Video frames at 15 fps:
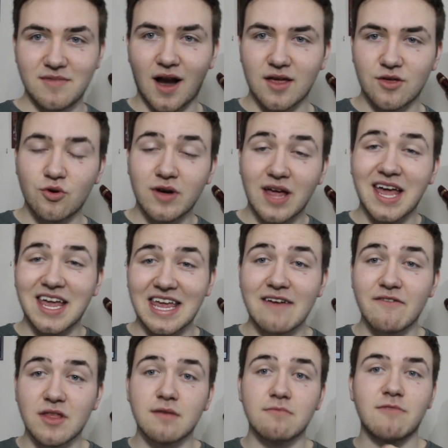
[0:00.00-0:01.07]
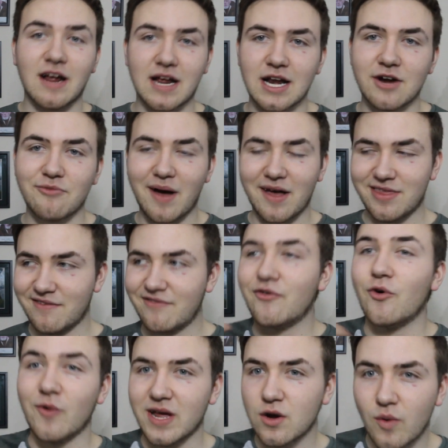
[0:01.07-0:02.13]
you know, like you're getting given the regular amount, the
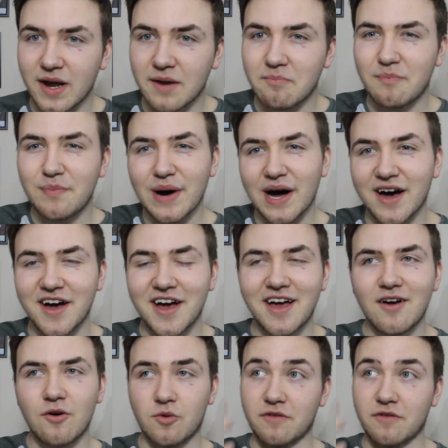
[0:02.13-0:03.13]
40 quid, but,